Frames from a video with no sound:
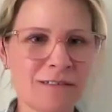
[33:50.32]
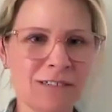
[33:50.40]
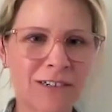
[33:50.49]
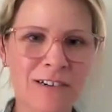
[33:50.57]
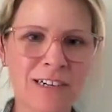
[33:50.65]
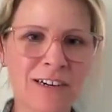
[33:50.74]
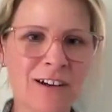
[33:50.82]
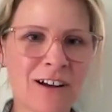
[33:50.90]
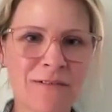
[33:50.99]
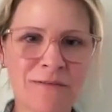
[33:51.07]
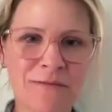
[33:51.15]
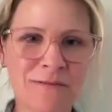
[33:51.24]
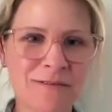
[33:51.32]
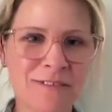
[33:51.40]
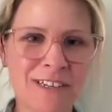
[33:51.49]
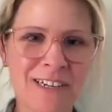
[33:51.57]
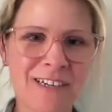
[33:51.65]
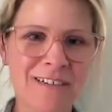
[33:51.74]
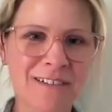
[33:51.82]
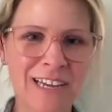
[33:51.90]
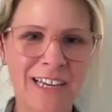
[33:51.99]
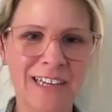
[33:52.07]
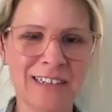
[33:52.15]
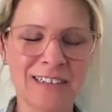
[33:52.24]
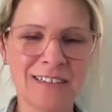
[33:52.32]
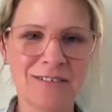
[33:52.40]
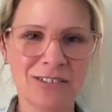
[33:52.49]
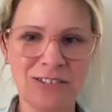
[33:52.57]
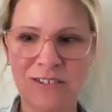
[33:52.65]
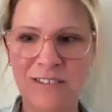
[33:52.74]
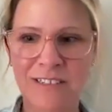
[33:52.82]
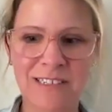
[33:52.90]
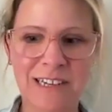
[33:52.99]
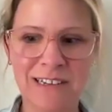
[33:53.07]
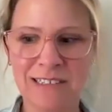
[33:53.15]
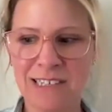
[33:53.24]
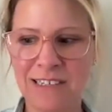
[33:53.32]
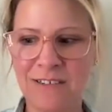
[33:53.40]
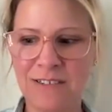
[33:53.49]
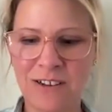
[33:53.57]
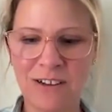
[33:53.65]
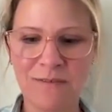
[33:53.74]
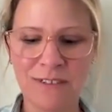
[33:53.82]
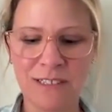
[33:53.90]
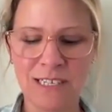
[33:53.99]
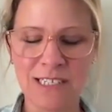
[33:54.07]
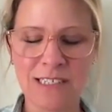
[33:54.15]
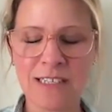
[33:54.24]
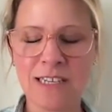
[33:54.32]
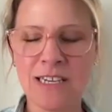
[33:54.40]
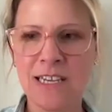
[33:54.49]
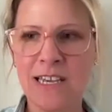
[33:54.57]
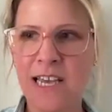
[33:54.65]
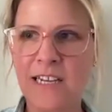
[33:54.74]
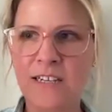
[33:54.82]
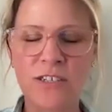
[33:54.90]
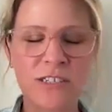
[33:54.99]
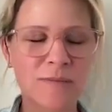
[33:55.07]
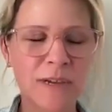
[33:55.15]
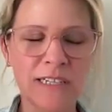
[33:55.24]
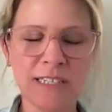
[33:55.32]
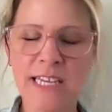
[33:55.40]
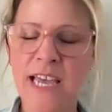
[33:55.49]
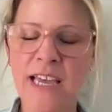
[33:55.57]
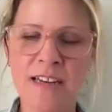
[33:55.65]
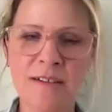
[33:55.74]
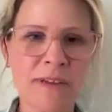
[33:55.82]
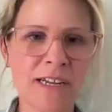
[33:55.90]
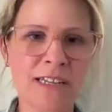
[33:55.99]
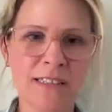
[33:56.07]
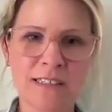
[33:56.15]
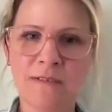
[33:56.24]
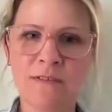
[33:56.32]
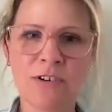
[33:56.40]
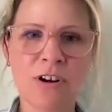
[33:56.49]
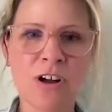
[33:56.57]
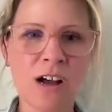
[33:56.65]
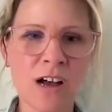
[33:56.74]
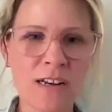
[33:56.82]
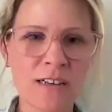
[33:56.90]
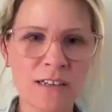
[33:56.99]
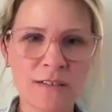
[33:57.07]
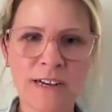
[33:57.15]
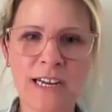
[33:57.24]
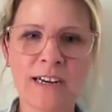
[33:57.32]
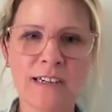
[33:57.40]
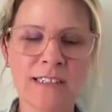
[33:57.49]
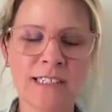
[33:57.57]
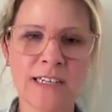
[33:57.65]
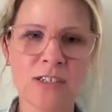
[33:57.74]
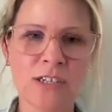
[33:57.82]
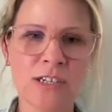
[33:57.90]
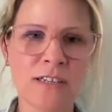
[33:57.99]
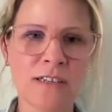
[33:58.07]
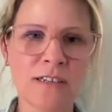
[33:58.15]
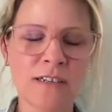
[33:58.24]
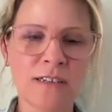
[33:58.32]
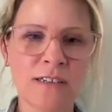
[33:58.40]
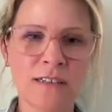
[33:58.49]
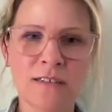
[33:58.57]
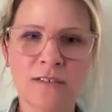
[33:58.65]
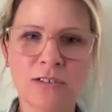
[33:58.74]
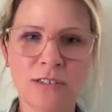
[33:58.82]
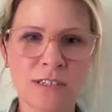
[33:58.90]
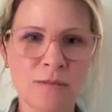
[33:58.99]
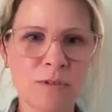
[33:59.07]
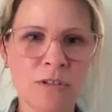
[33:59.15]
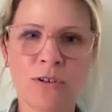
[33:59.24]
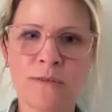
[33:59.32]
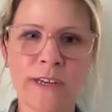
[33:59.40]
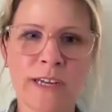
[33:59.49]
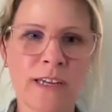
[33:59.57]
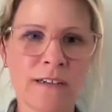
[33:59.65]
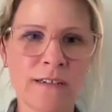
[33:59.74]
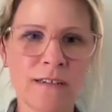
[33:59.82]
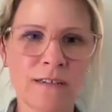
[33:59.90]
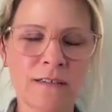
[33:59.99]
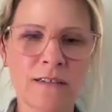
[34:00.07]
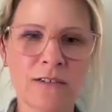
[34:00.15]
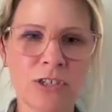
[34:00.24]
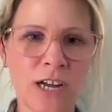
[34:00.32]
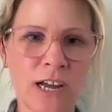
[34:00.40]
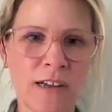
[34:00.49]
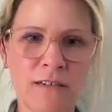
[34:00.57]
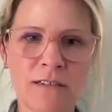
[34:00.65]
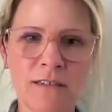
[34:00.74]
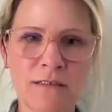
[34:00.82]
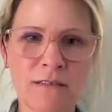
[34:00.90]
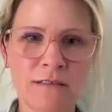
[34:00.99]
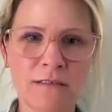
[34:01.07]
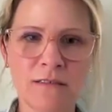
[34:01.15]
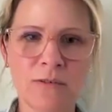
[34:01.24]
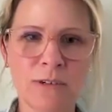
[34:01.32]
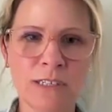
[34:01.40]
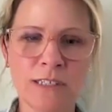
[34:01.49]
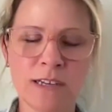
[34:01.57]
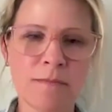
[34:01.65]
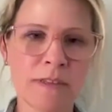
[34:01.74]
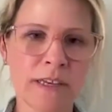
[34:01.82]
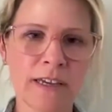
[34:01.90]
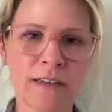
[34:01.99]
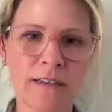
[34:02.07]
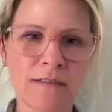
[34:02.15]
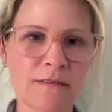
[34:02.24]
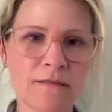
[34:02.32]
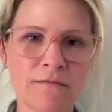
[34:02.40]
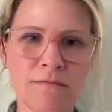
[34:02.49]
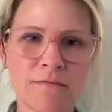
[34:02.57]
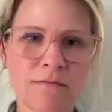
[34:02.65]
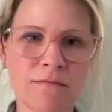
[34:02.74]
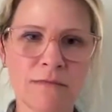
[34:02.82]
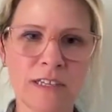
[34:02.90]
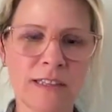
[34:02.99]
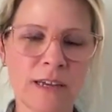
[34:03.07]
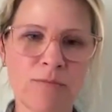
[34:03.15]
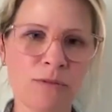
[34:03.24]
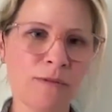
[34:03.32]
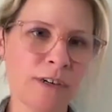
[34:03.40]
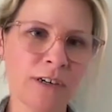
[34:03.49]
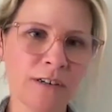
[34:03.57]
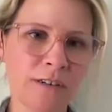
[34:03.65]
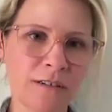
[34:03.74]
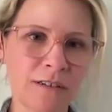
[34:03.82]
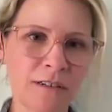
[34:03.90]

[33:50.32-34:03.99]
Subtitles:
turn it off, and or turn the signals off at least, and just spend 10 minutes of your undivided attention just observing your child doing something that they prefer